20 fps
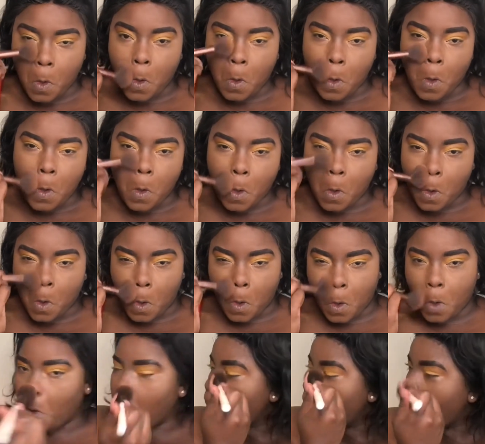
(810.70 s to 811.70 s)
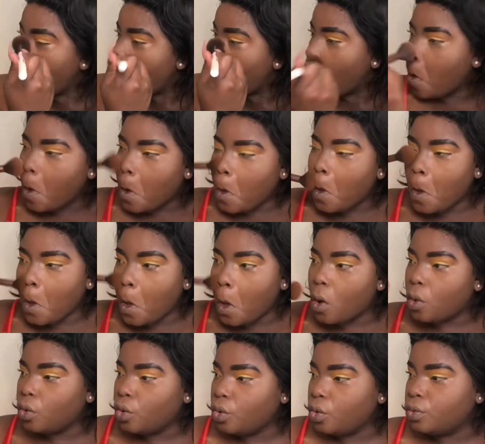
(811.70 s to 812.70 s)
contour my cheeks and my nose
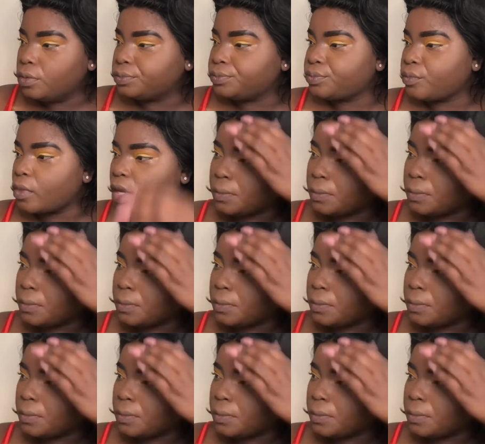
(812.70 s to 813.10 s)
a little bit